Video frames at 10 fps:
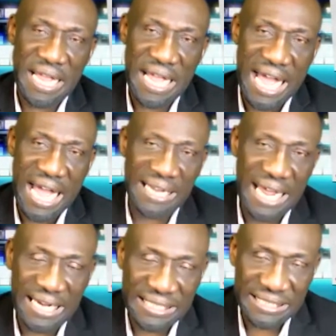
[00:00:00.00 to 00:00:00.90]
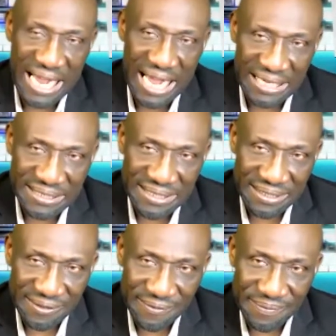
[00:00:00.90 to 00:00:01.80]
I like Giannis.
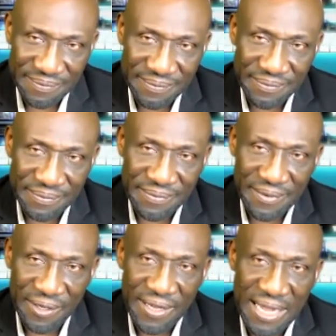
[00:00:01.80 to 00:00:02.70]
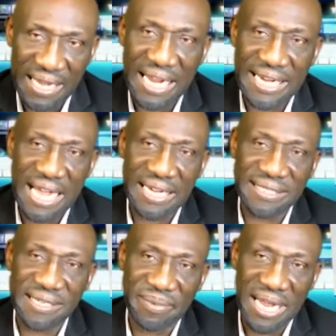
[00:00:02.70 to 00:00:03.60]
I like
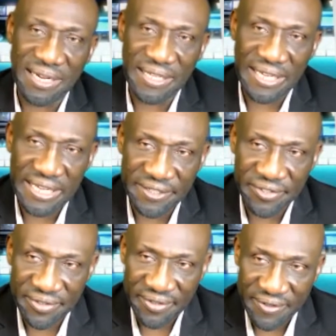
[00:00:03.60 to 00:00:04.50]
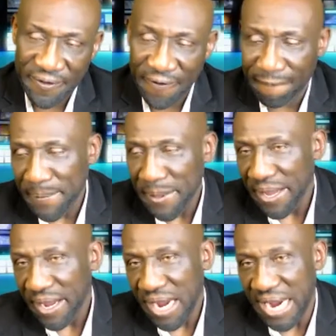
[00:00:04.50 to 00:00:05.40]
Giannis coming out of the East.
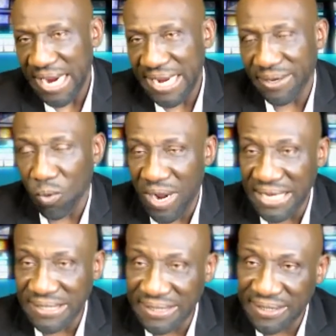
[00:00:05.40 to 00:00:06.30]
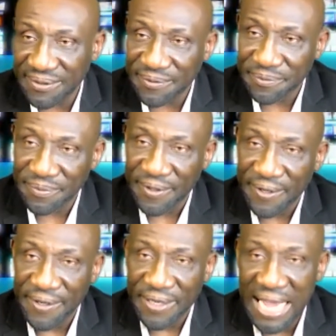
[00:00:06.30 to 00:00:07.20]
In the West,
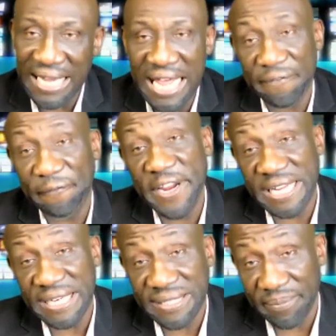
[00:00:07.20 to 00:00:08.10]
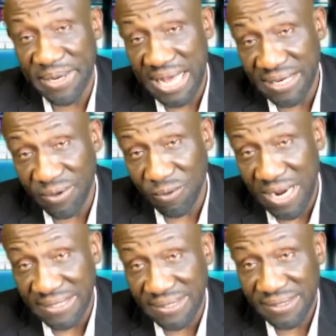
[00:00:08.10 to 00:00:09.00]
I like Phoenix coming out of the
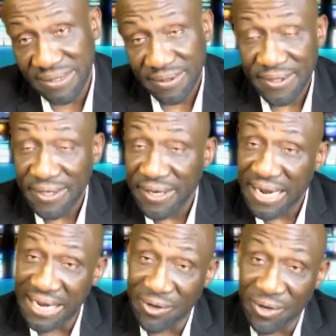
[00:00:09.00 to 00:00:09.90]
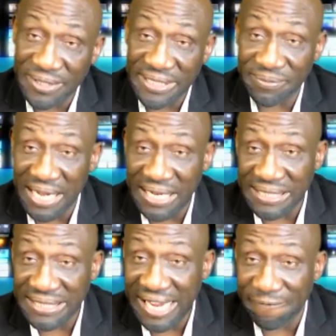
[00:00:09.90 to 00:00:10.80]
West. I know it seems like a
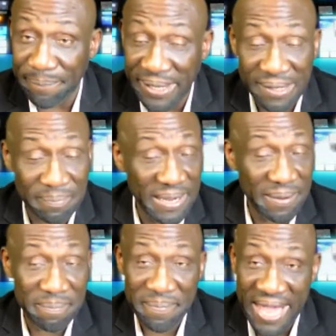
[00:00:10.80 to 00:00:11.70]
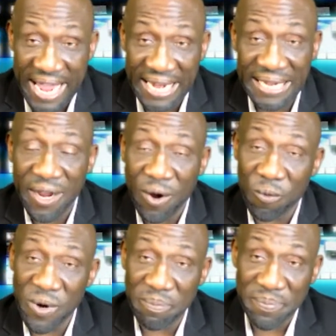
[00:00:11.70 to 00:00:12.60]
safe pick, but man,
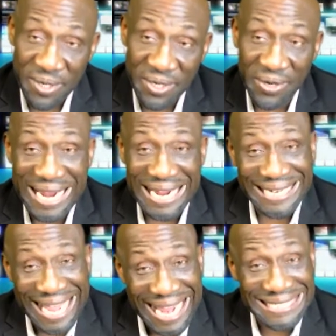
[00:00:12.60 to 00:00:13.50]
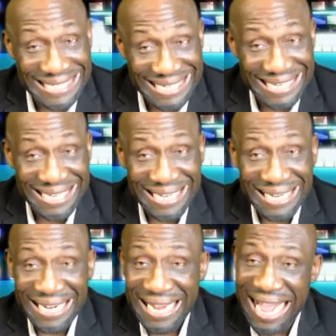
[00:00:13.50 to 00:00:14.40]
with Booker and KD,
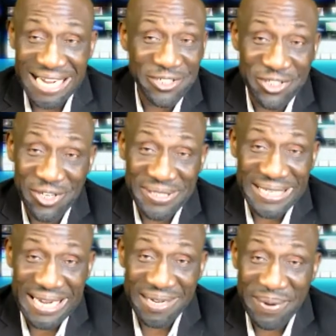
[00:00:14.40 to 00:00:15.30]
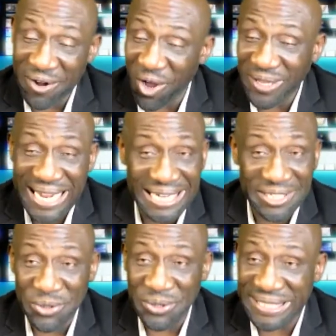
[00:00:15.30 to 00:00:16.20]
I just don't see anybody. All they got to
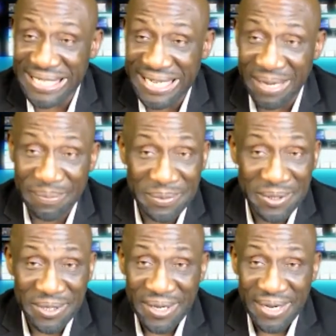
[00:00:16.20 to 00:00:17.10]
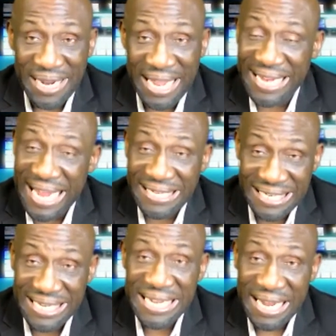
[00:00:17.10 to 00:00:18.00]
do is D up. And
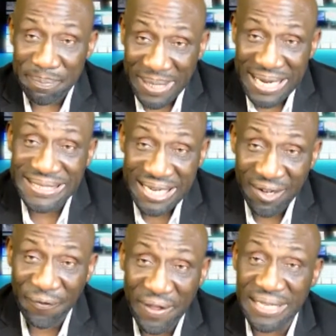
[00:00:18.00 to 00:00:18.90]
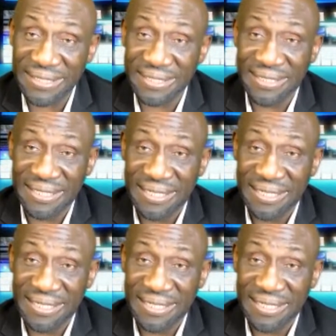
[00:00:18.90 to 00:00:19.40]
KD plays defense.